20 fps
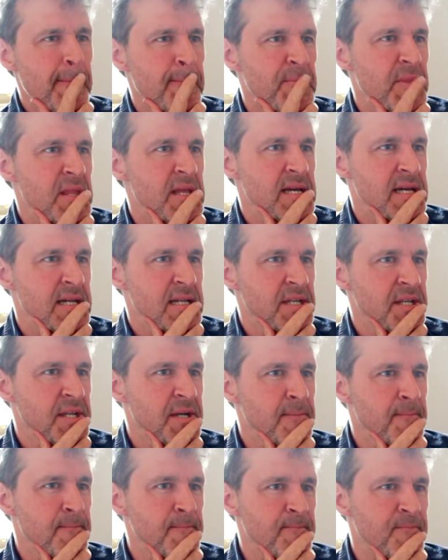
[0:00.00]
And
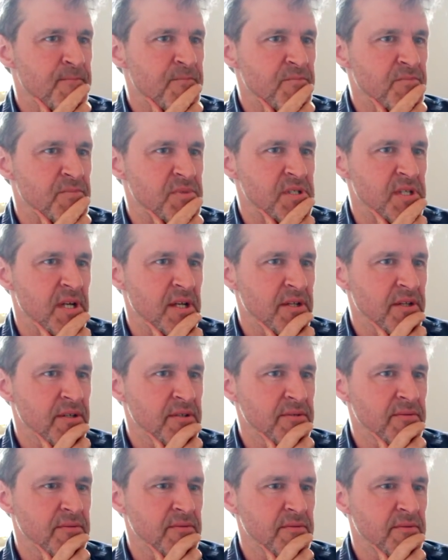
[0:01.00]
so
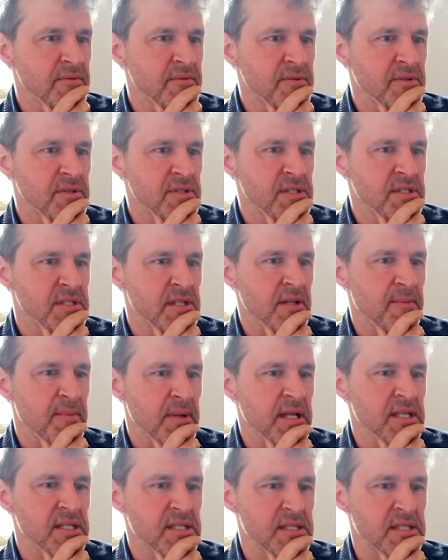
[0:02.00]
the
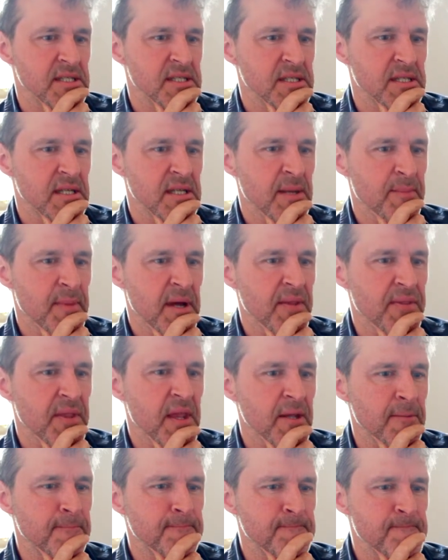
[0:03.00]
place about
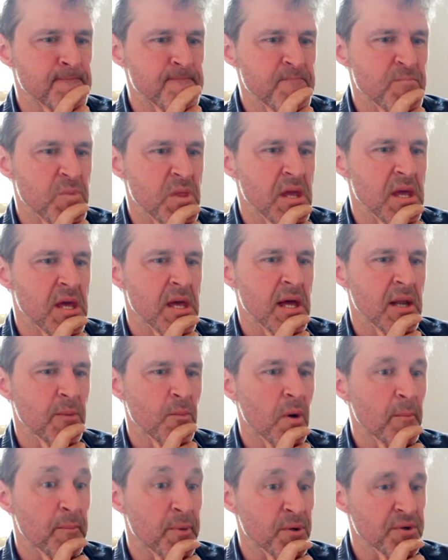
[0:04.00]
that, and
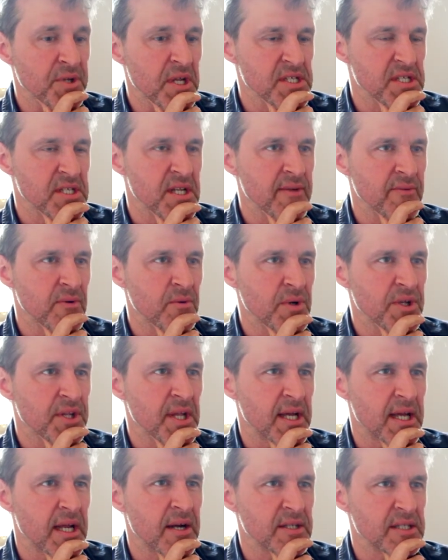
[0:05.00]
what Bill doesn't have or what
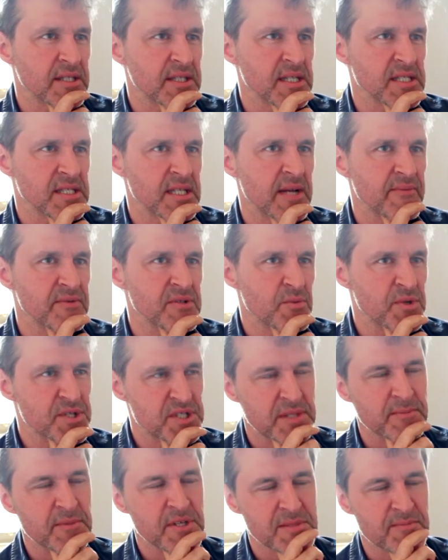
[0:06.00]
that character doesn't have is
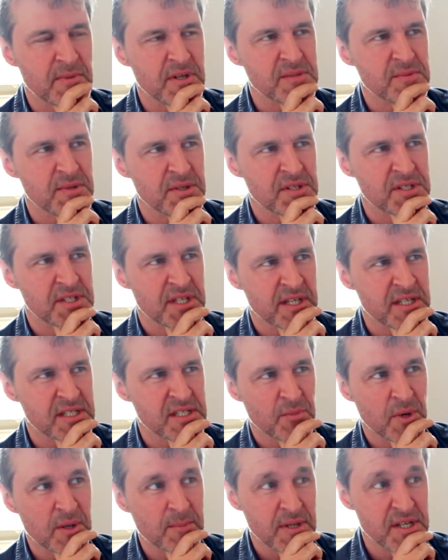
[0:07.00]
wisdom, I suppose, because that is
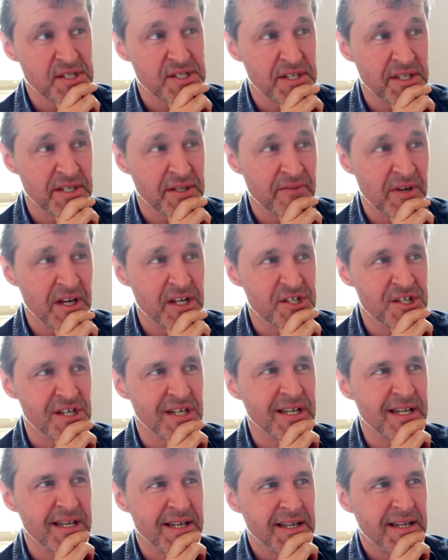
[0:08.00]
the one blessing of
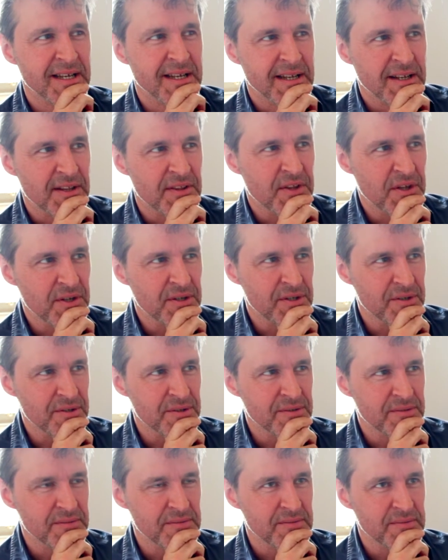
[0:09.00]
ageing, that
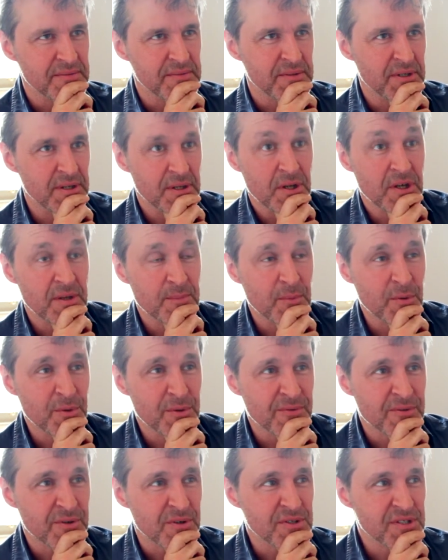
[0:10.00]
you learn more,
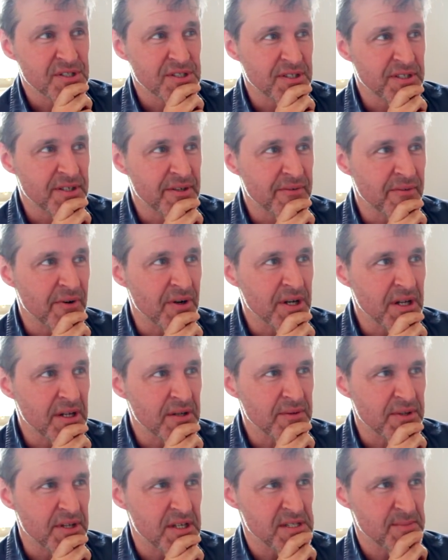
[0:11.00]
of course, and you find
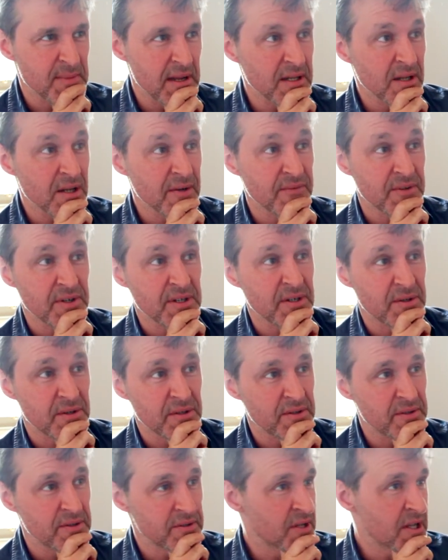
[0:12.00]
out things about life that you
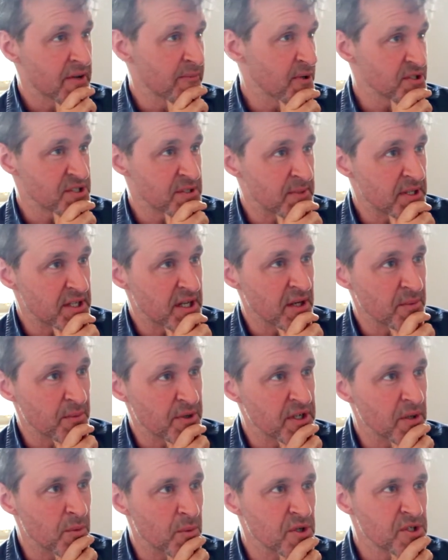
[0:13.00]
couldn't have possibly known
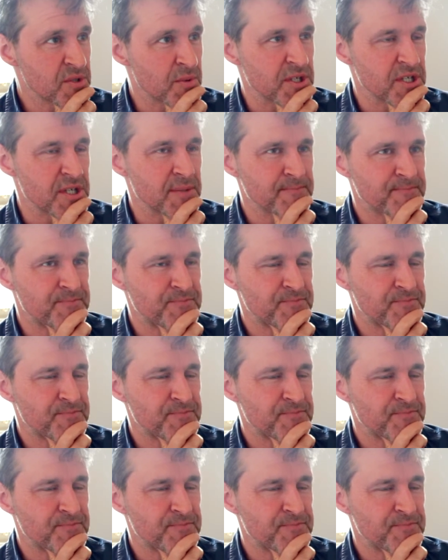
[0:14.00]
when you were 20.